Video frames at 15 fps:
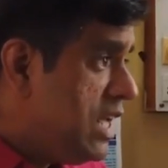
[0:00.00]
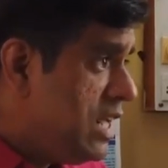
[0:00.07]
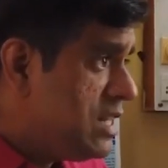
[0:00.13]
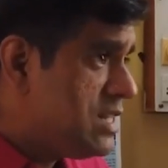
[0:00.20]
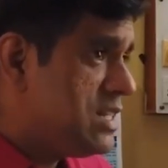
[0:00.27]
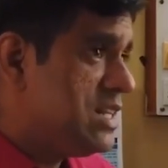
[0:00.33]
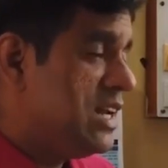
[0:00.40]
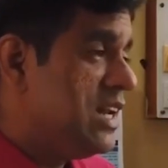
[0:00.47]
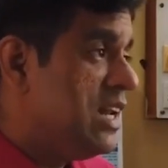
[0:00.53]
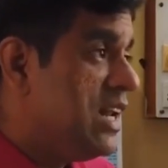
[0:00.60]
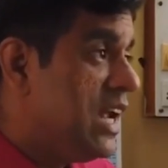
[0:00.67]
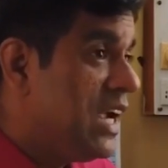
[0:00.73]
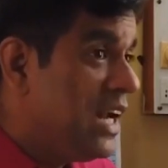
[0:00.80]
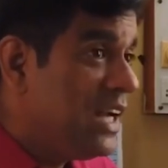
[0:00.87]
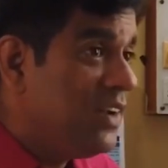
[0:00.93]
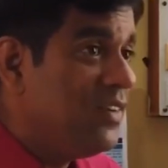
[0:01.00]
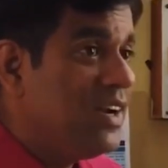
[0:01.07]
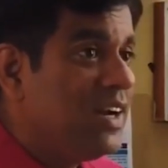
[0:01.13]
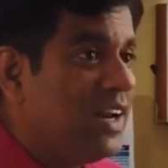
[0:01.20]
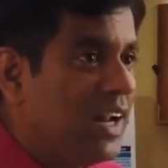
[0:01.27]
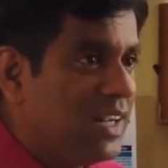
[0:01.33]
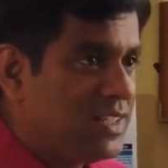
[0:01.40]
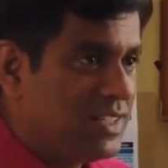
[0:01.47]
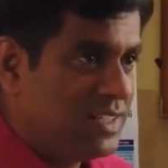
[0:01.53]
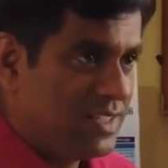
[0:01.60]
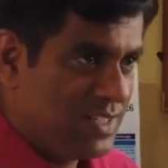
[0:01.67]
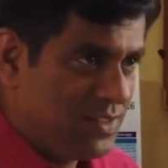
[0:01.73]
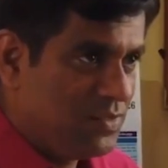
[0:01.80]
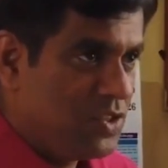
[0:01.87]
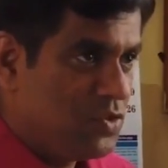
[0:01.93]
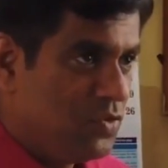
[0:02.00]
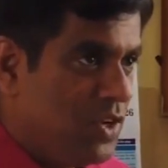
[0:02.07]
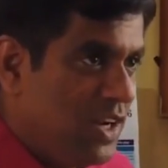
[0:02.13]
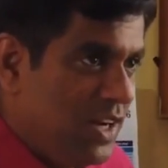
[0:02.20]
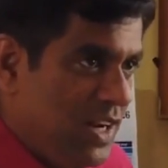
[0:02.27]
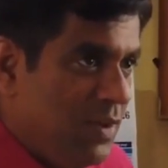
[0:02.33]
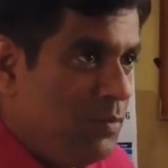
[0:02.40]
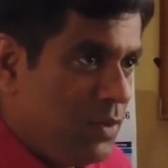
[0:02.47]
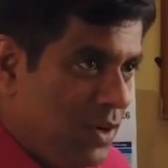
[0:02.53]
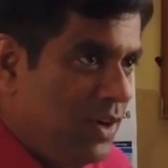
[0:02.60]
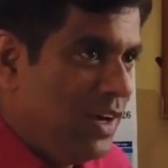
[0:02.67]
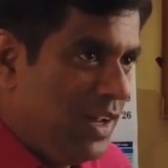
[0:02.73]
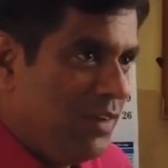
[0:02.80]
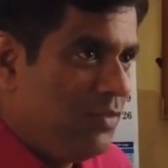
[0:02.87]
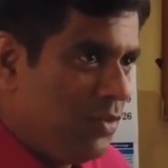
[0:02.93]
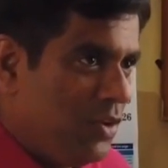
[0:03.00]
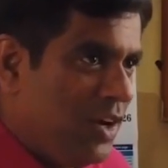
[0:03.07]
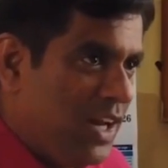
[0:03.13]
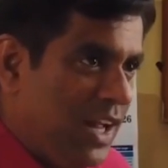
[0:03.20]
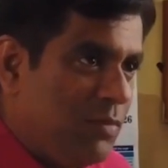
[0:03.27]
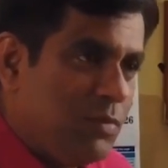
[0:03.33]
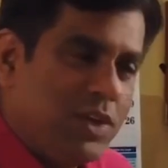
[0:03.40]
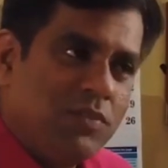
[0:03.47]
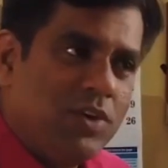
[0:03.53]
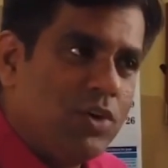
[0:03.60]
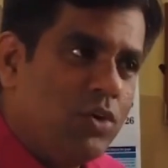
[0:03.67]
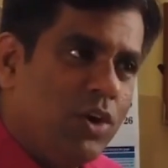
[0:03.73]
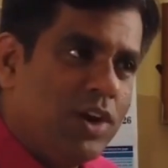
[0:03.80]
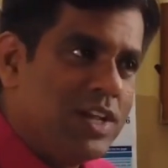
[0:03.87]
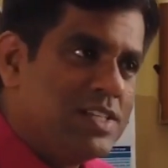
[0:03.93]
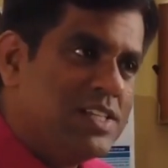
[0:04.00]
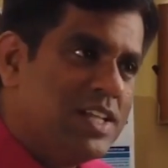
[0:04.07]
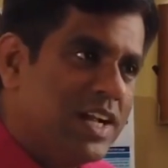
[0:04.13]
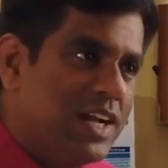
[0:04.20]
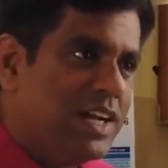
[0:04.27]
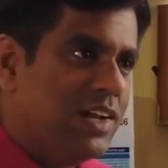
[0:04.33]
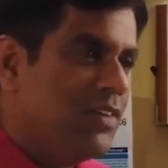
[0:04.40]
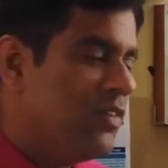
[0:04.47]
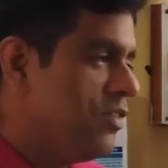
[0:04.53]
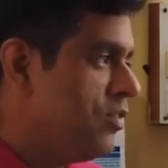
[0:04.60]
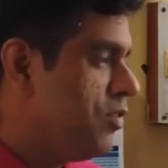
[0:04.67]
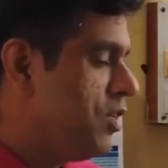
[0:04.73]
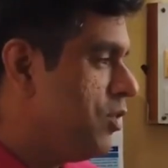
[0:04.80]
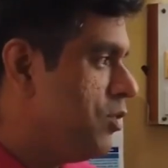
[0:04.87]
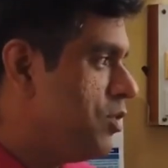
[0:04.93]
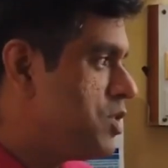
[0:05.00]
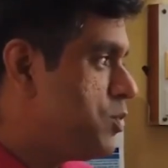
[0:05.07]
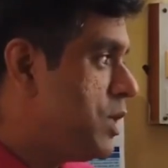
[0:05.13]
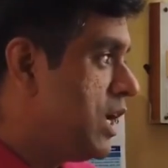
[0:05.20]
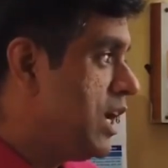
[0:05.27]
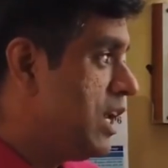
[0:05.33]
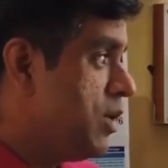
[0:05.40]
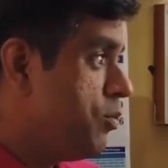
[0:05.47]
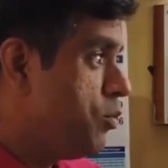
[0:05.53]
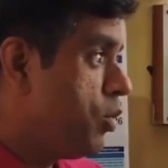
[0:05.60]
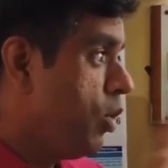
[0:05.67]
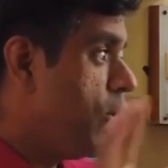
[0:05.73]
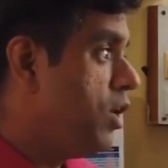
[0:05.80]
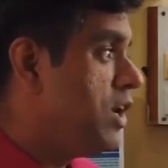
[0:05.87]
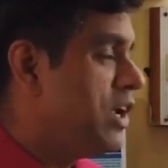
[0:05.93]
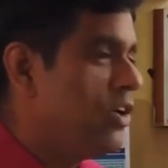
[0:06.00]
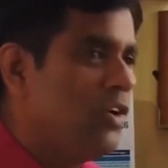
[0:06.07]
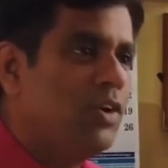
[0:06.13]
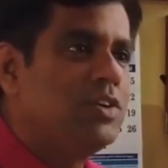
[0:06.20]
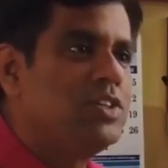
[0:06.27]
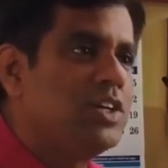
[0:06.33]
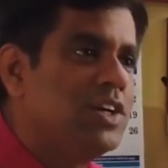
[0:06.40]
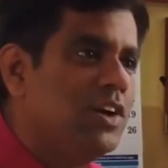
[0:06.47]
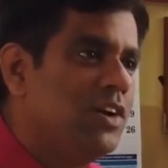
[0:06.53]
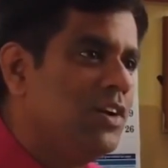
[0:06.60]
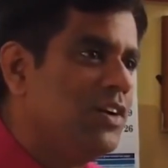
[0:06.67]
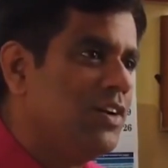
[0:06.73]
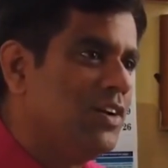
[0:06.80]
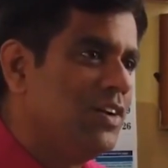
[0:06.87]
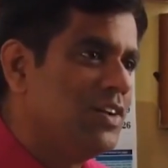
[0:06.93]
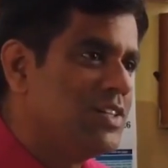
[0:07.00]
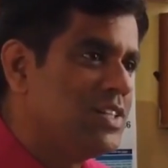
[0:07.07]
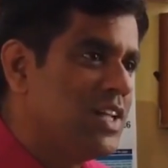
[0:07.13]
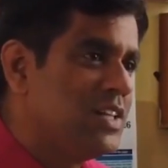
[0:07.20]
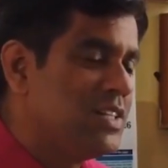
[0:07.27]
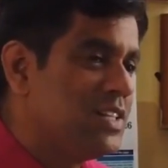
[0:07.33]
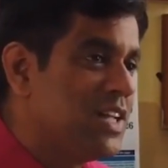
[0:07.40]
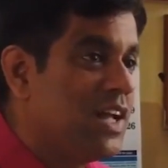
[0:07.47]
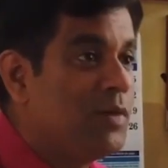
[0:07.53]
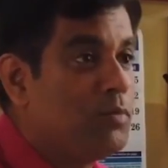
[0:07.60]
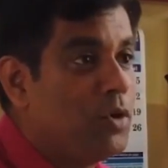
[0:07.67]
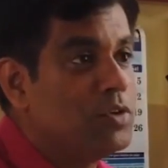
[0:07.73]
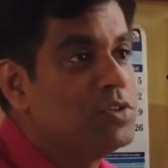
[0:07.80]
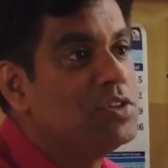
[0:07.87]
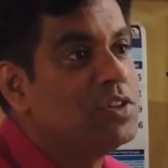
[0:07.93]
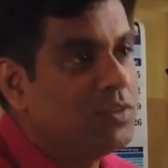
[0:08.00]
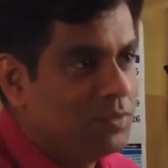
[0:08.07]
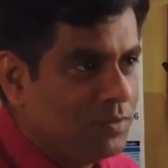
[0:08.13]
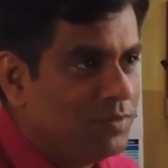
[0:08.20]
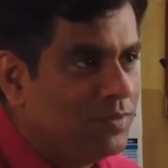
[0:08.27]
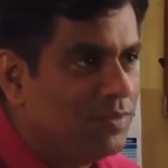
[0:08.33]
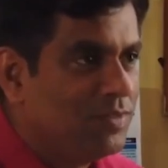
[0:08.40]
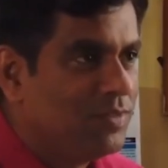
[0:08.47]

these negative interactions, which we temporarily, for a time being, we call as negative, speaking in a broad ecological sense, they are positive.